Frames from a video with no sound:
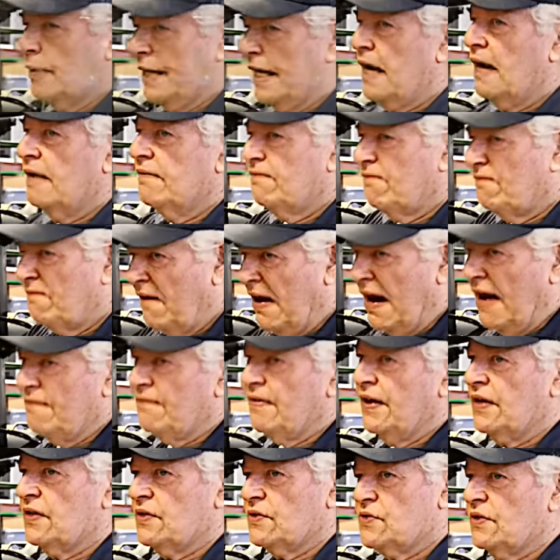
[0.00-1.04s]
we got
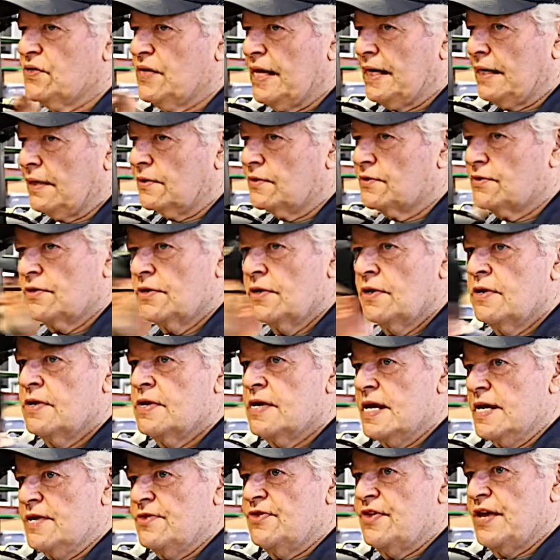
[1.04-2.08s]
five out of six,
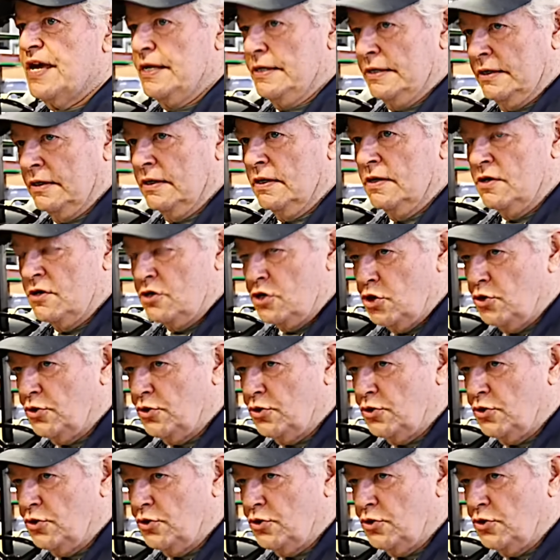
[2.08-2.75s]
and then